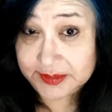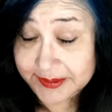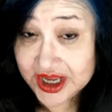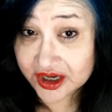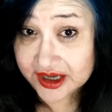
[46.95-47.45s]
the
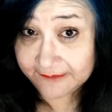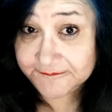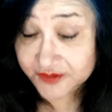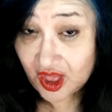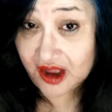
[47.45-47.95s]
BB gun got
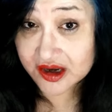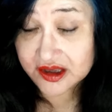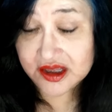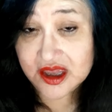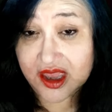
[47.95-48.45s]
flung.
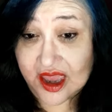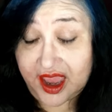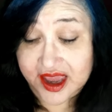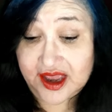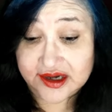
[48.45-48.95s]

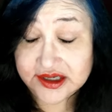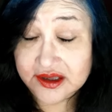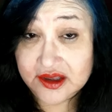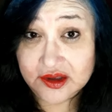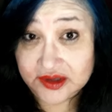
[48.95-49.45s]
And
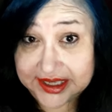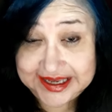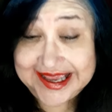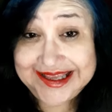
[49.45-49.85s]
he